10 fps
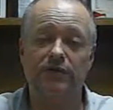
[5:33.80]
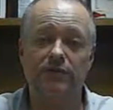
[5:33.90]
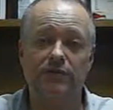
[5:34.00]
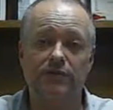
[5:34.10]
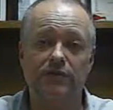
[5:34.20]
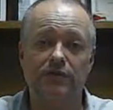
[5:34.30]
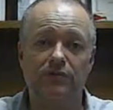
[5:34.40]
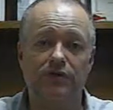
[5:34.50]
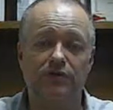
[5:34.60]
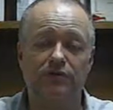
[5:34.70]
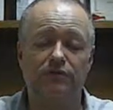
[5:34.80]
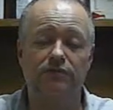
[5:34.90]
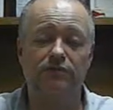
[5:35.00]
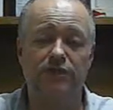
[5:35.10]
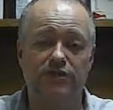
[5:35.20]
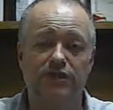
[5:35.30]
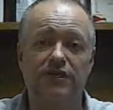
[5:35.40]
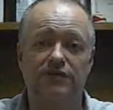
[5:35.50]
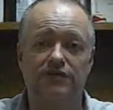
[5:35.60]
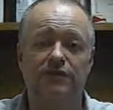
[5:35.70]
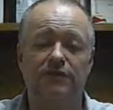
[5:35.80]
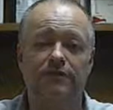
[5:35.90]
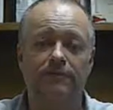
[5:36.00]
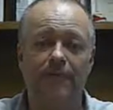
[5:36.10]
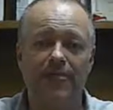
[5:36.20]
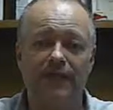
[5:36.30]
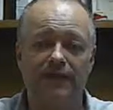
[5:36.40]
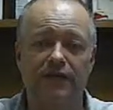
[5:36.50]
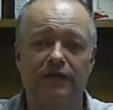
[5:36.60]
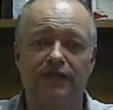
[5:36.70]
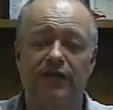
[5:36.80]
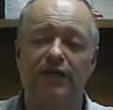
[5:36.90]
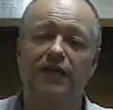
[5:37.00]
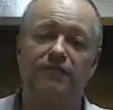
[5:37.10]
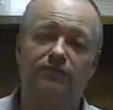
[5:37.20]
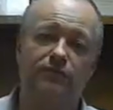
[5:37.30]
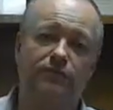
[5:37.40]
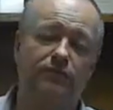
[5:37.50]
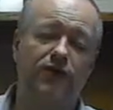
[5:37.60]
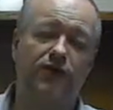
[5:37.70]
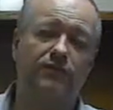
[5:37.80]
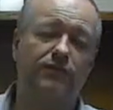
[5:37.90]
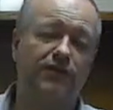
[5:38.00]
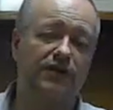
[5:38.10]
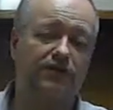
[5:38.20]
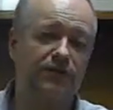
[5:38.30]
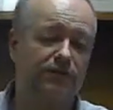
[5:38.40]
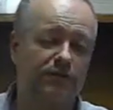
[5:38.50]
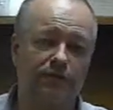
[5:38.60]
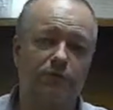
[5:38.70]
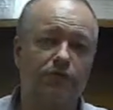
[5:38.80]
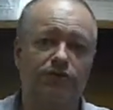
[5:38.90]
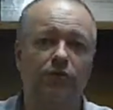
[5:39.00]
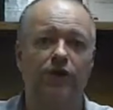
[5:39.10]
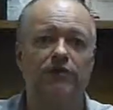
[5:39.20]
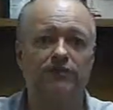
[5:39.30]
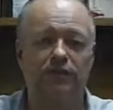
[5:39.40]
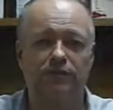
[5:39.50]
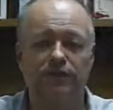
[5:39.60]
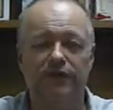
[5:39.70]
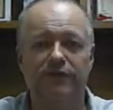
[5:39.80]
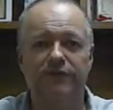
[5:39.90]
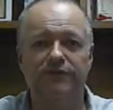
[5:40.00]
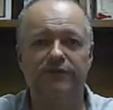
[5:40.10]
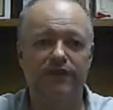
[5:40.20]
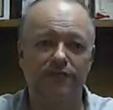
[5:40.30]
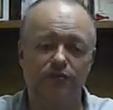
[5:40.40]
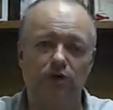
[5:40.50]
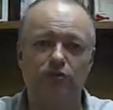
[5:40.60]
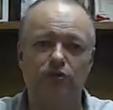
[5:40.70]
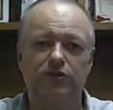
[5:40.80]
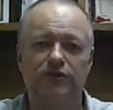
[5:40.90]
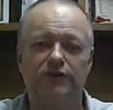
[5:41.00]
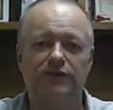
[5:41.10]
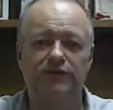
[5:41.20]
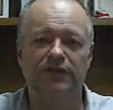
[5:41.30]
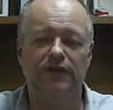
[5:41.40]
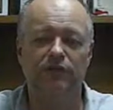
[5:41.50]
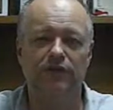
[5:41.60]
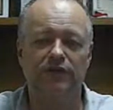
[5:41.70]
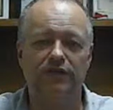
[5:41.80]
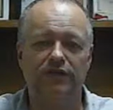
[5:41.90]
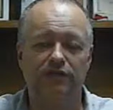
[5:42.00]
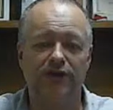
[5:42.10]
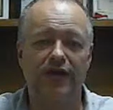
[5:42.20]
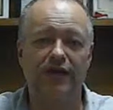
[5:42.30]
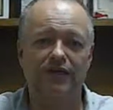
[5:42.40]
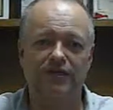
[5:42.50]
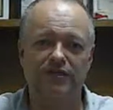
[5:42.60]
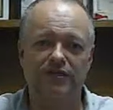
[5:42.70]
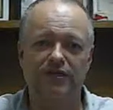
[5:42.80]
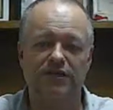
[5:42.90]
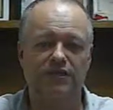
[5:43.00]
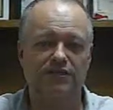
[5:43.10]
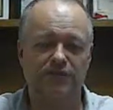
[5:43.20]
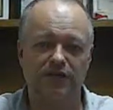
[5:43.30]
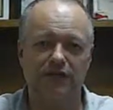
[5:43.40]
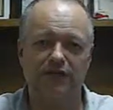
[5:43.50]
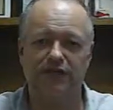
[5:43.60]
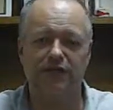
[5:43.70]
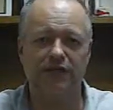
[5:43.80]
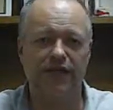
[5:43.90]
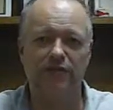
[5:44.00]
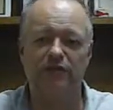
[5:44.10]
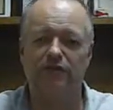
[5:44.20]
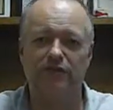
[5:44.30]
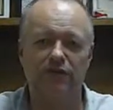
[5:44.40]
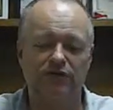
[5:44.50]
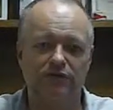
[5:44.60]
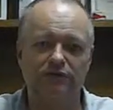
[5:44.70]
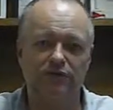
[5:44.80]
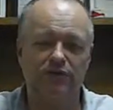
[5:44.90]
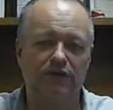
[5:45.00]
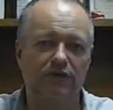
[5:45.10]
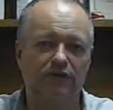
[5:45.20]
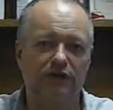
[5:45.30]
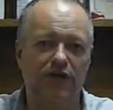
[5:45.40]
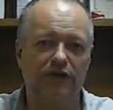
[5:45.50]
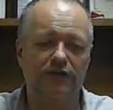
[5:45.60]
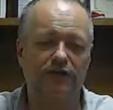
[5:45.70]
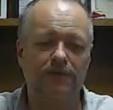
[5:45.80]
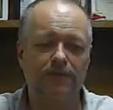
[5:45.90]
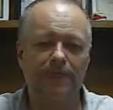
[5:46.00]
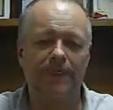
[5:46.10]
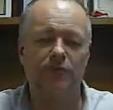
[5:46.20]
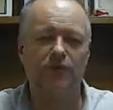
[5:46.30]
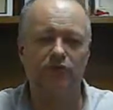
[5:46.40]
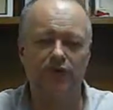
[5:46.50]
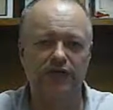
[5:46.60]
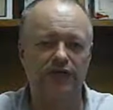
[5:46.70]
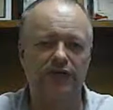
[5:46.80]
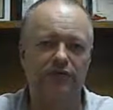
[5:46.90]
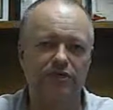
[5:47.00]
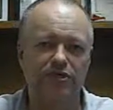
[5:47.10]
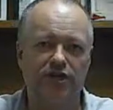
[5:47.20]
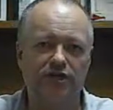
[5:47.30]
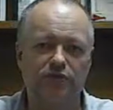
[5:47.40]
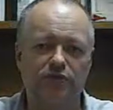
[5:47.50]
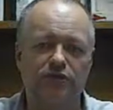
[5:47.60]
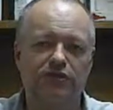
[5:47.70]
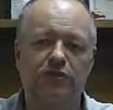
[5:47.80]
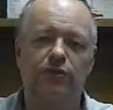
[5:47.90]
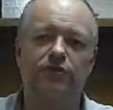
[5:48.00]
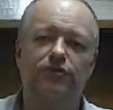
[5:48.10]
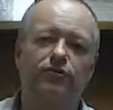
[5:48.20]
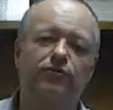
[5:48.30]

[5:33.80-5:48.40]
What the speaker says: people can be deceived, and then again, and then shift the focus away from the approach. When in reality, it's because these dynamics are different. They're not creating the type of change which is going to